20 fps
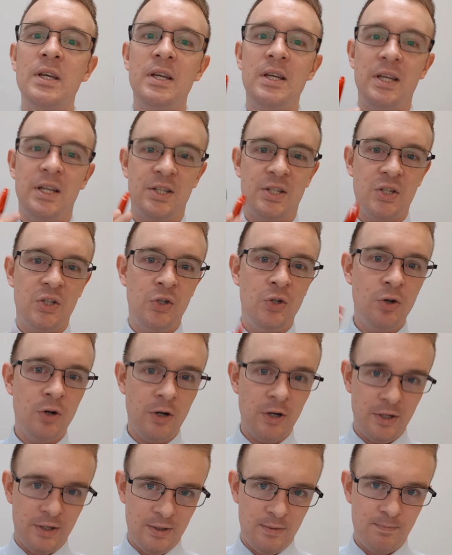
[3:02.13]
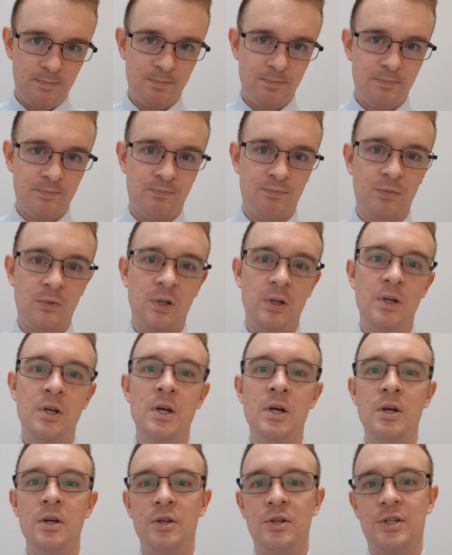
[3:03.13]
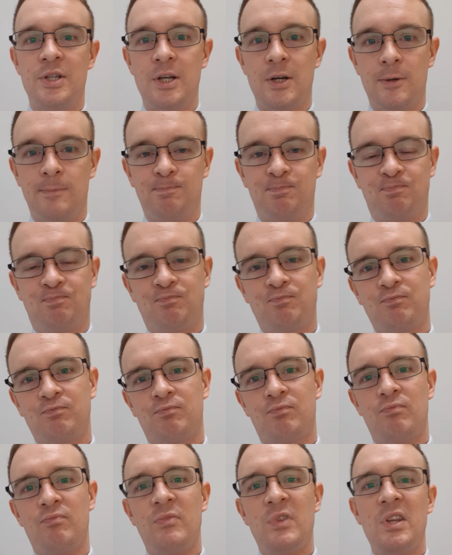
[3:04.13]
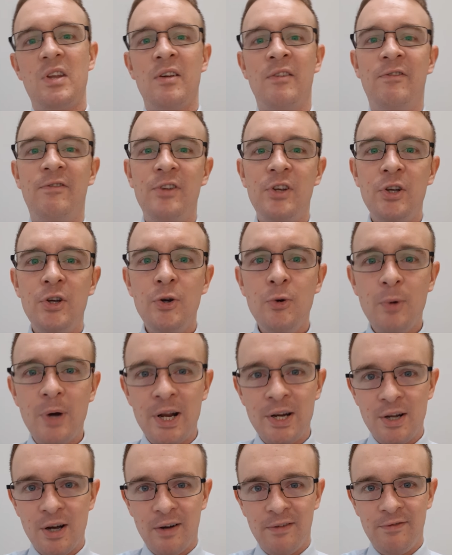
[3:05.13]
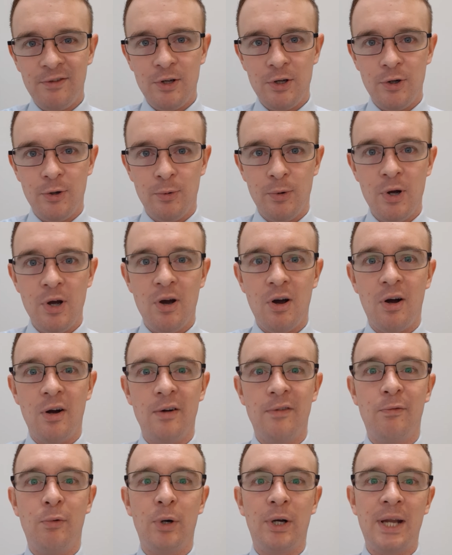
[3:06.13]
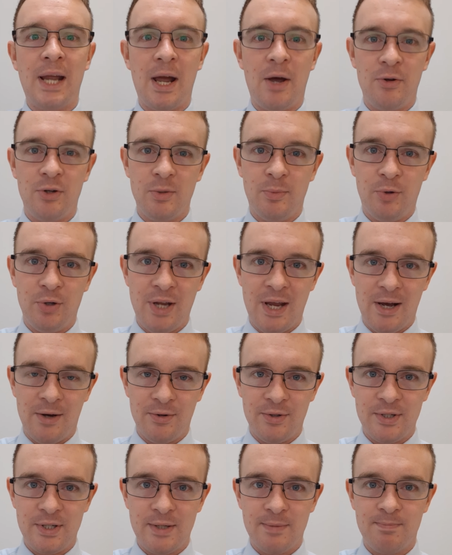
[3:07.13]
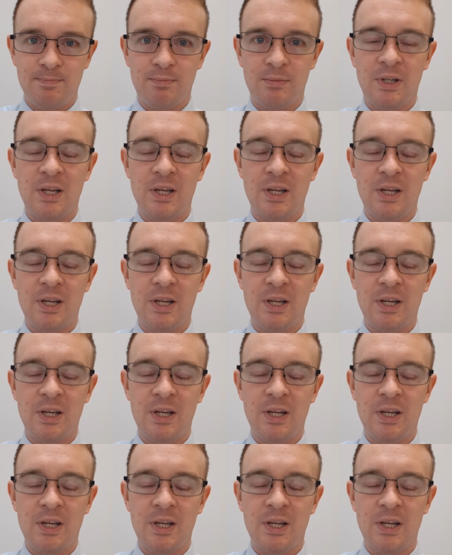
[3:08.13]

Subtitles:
it's good. So few and a few are for countable nouns.